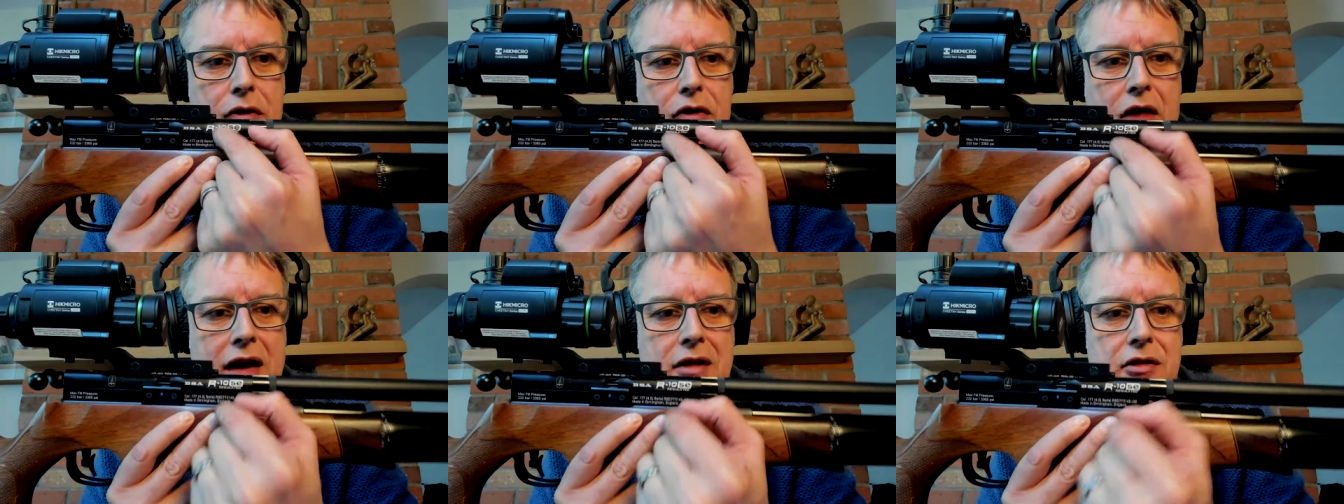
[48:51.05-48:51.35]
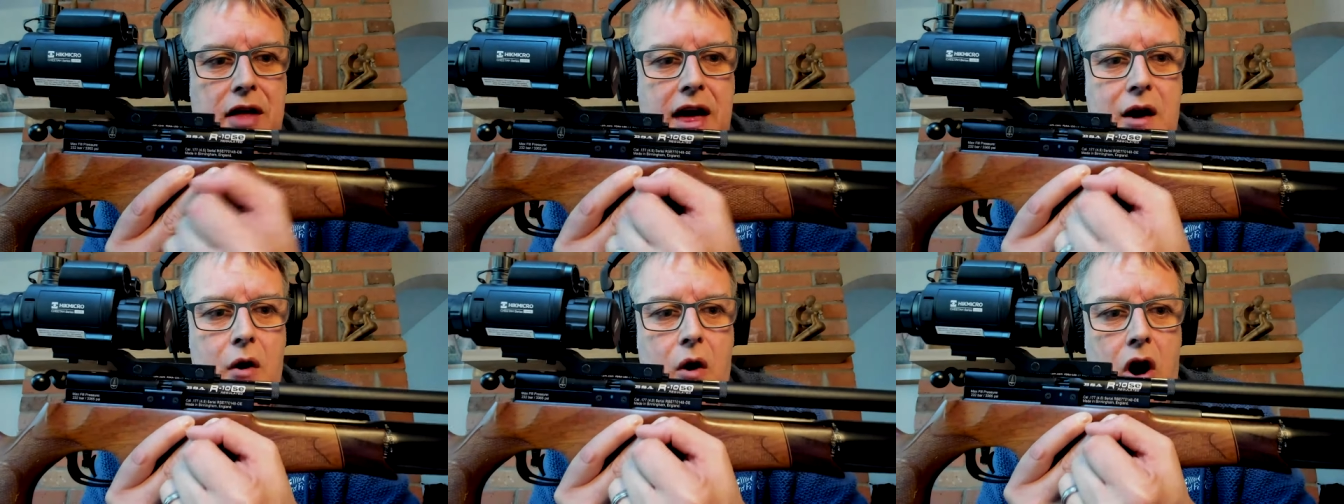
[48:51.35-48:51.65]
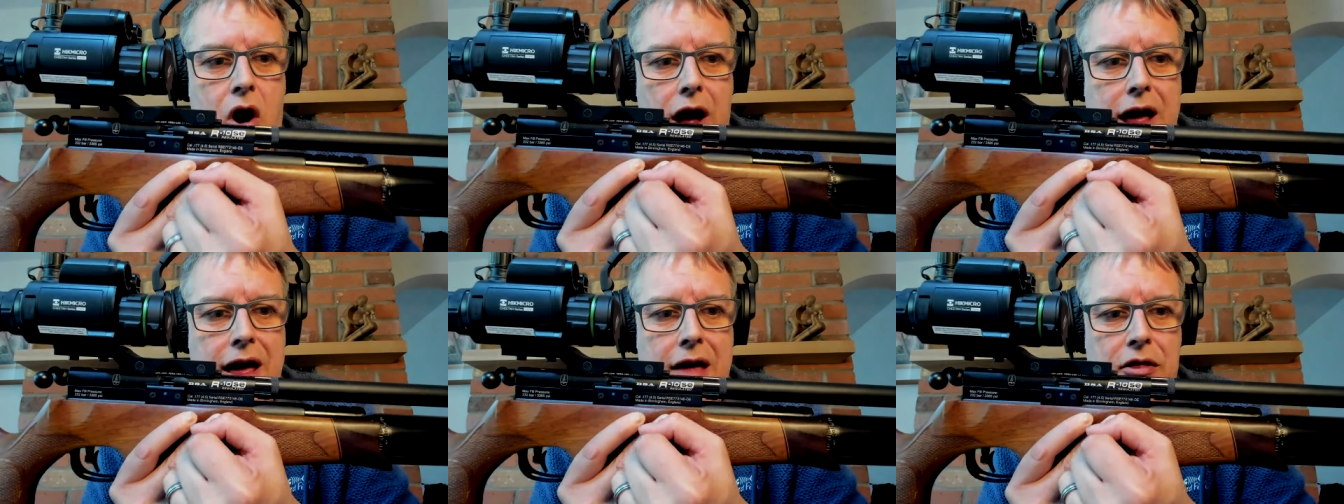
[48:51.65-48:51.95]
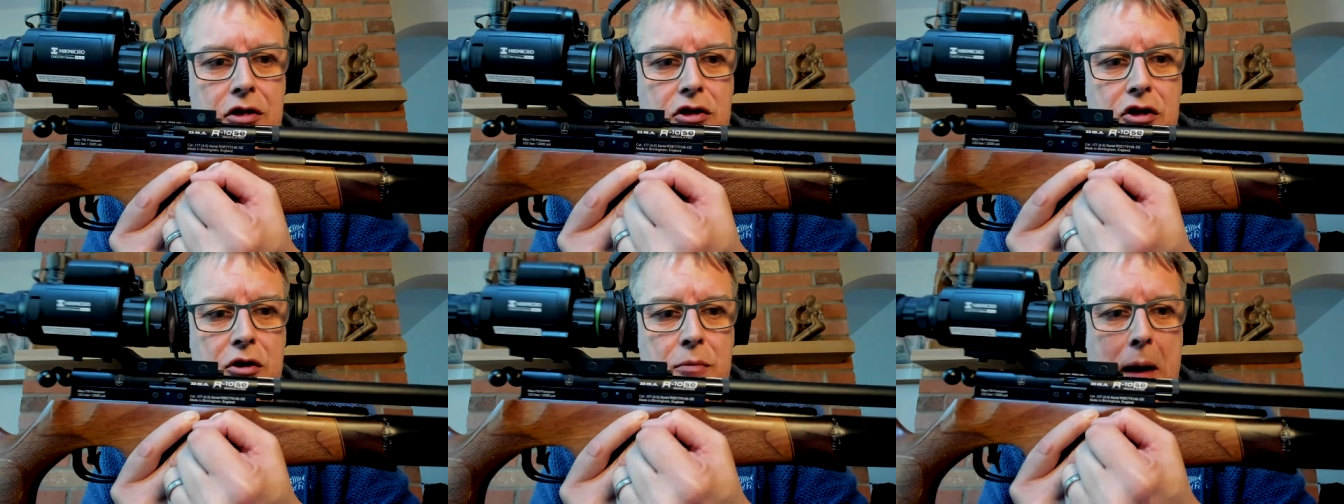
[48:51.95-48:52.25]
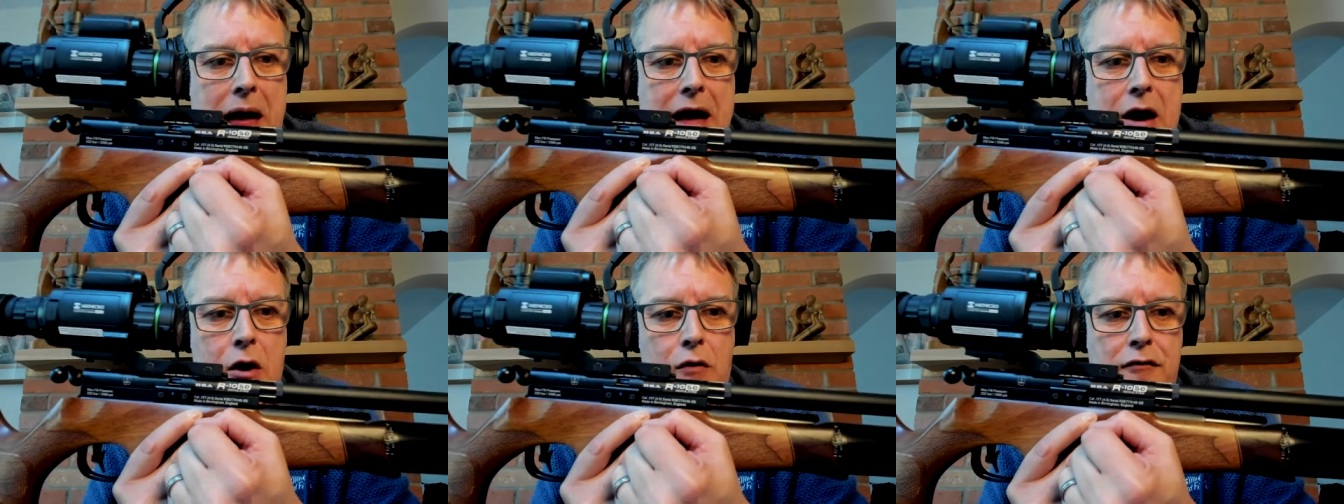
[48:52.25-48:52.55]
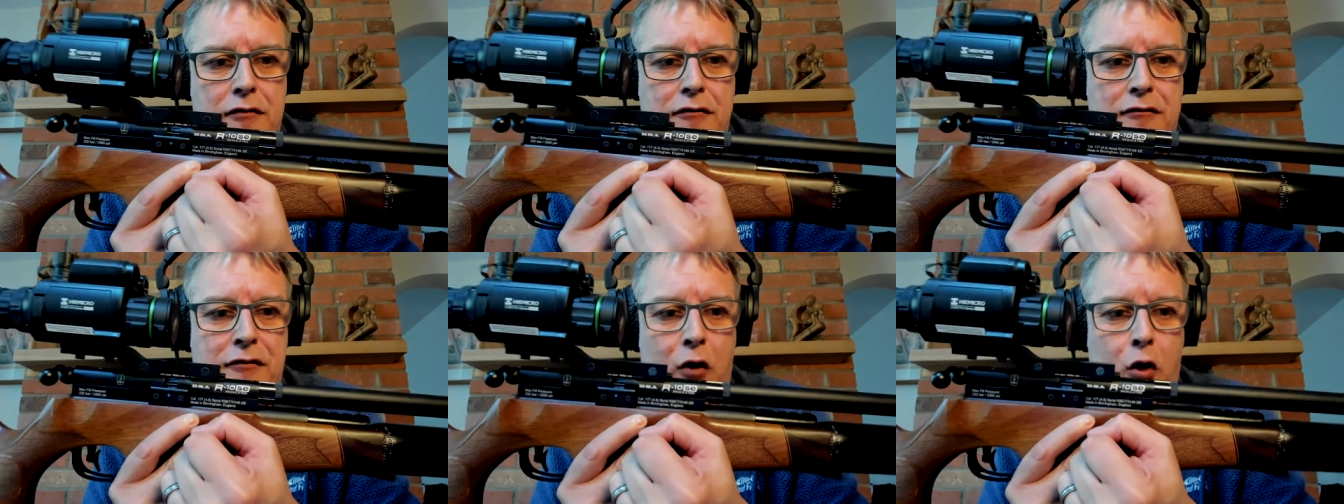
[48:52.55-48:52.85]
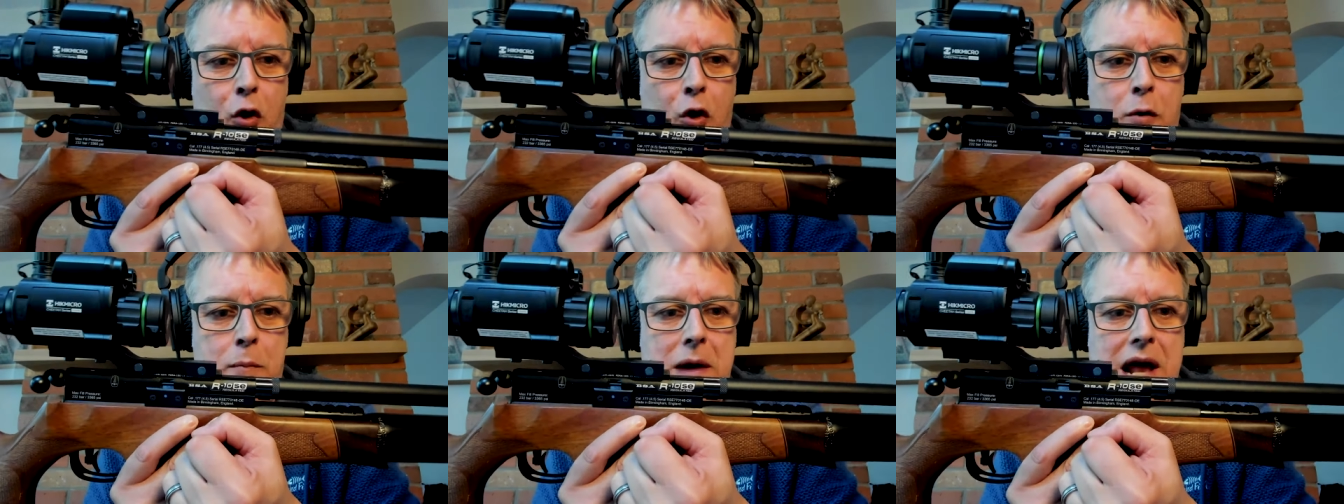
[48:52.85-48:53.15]
That's how high it is. It's about
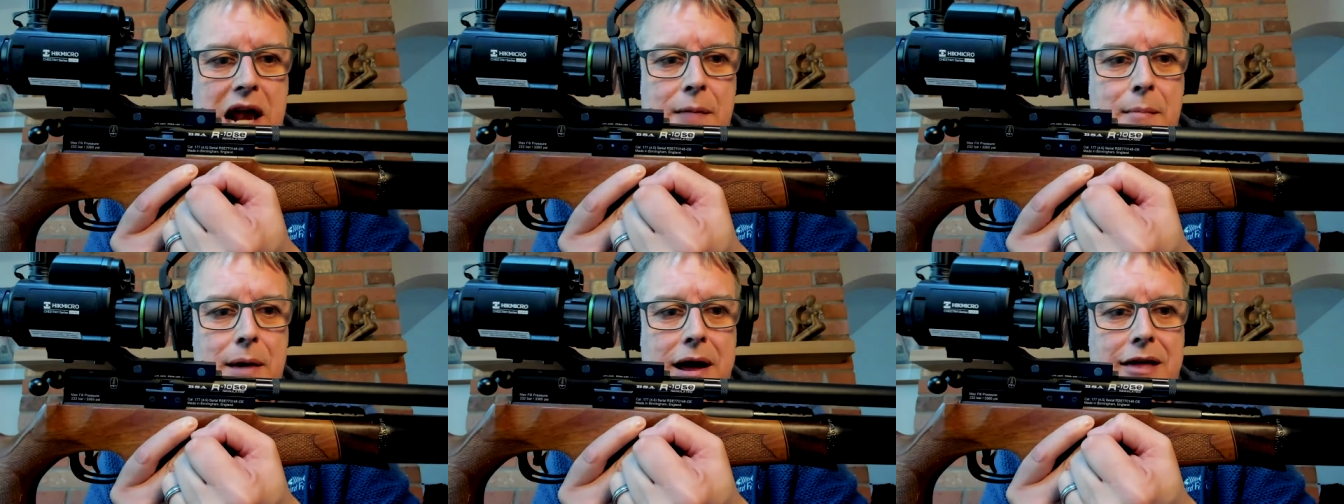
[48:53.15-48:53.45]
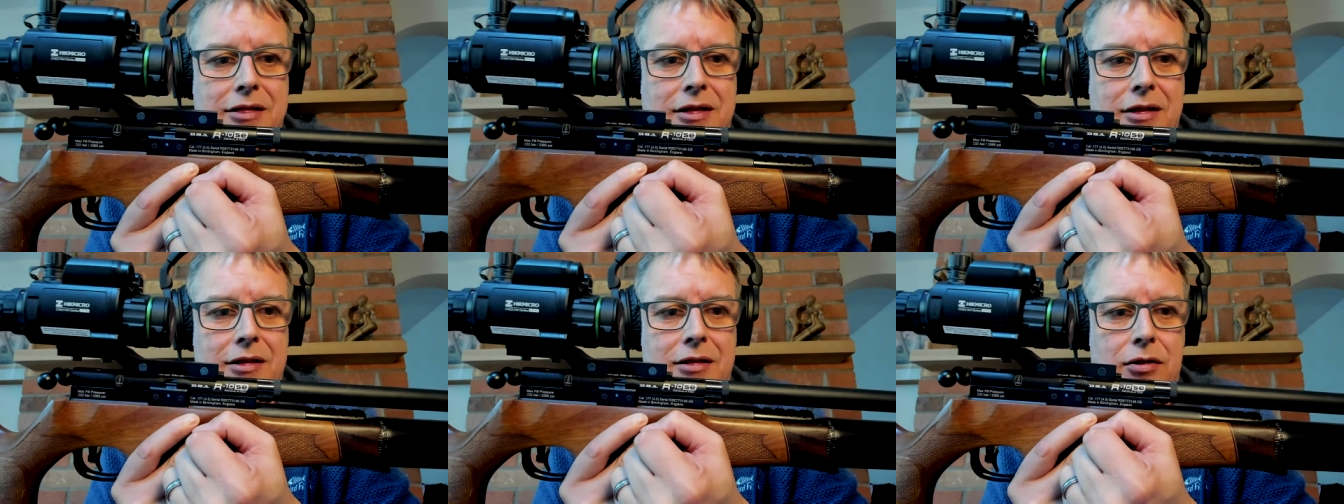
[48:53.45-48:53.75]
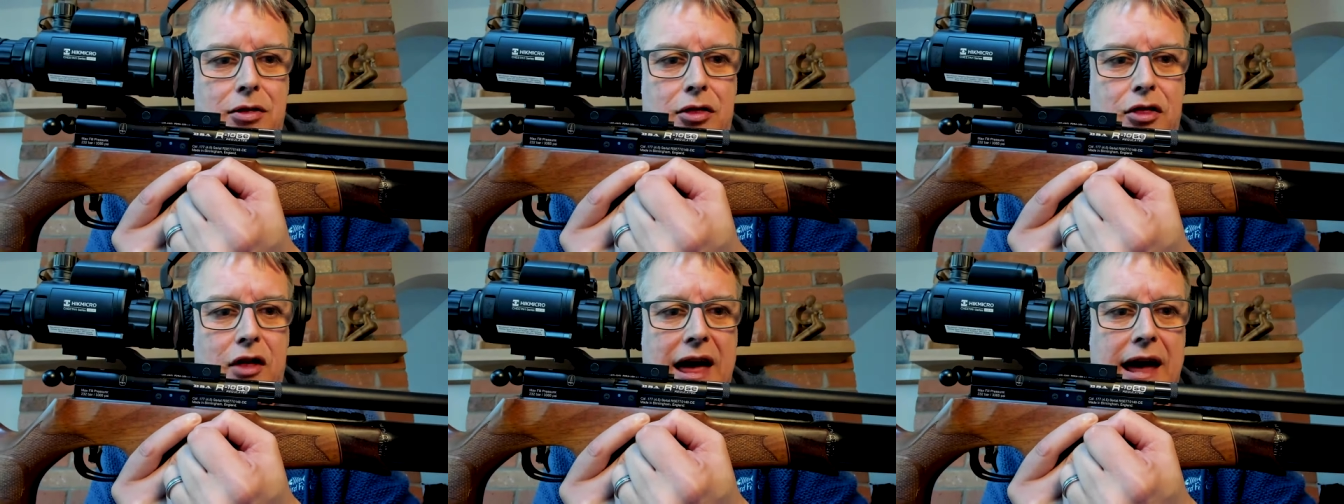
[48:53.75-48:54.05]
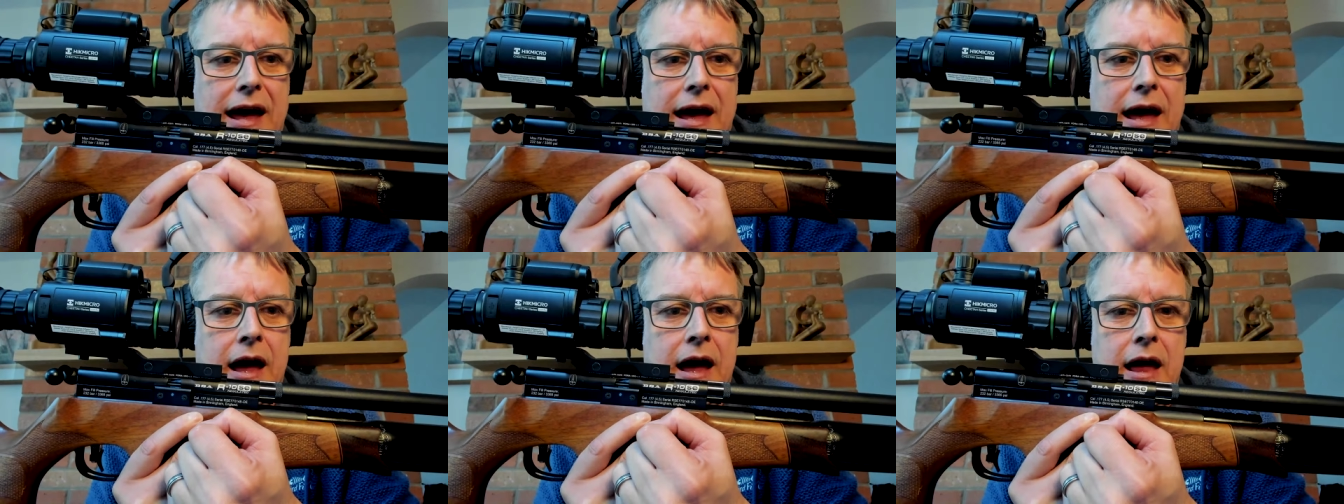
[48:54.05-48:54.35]
four millimetres thick.